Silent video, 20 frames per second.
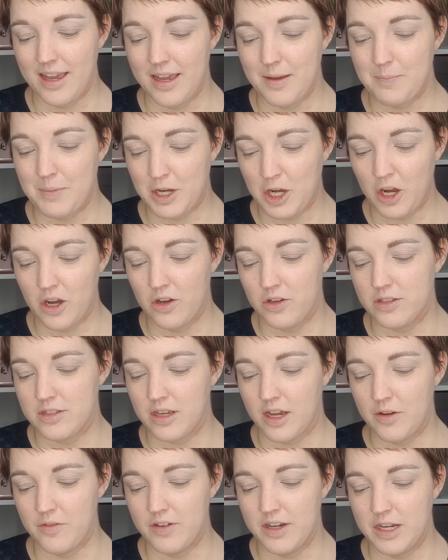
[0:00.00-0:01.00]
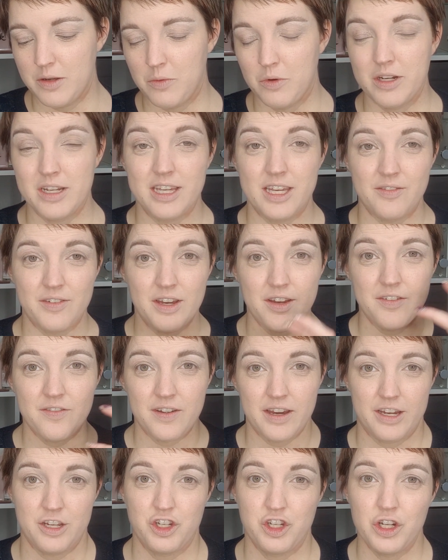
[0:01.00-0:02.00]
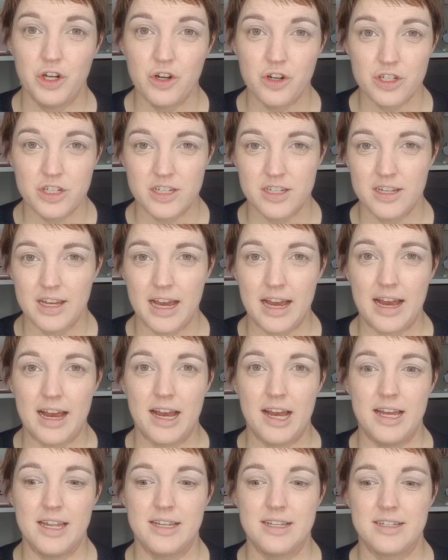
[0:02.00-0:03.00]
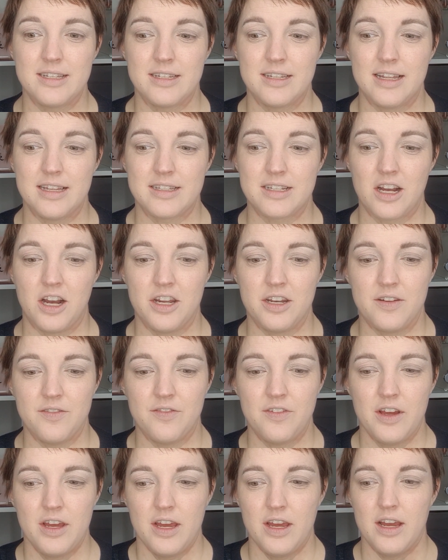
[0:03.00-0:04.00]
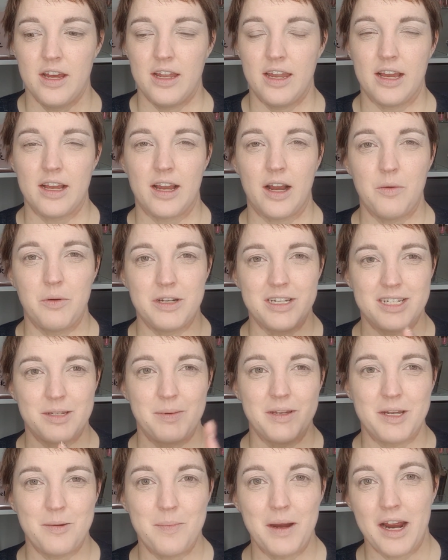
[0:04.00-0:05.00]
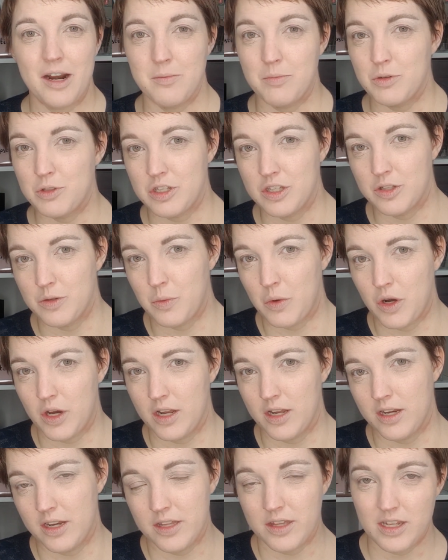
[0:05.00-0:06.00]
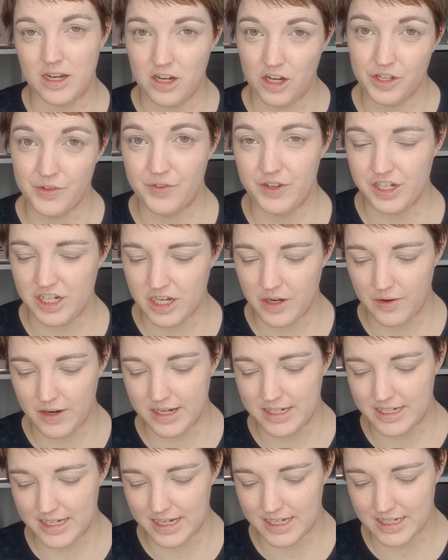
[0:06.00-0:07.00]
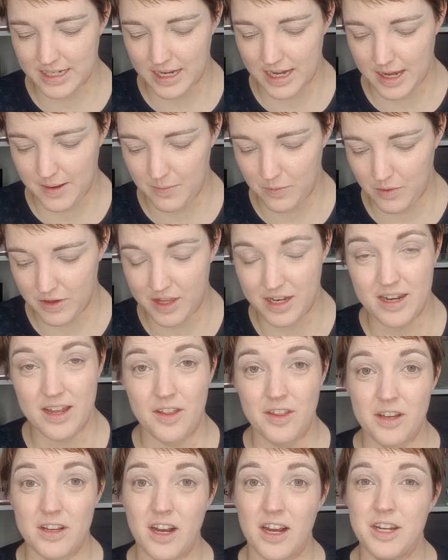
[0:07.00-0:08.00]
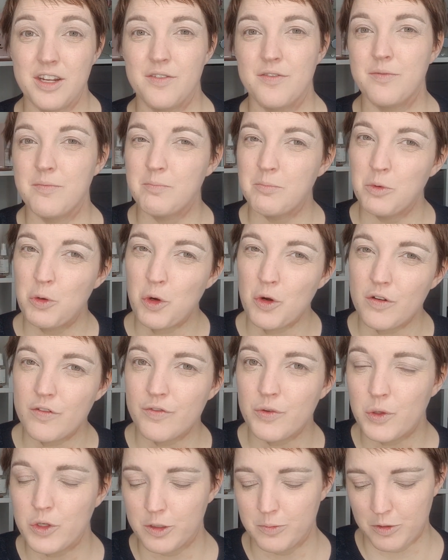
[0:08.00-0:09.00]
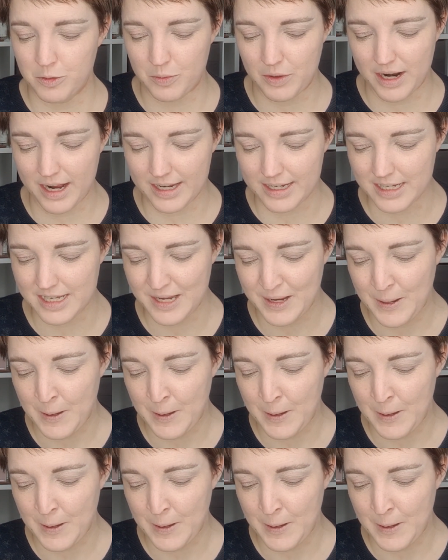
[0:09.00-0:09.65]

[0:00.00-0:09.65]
because I really want to give it a fair shot, and that's kind of like, I want it to be comparable to the last video I did with another kind of more affordable brand.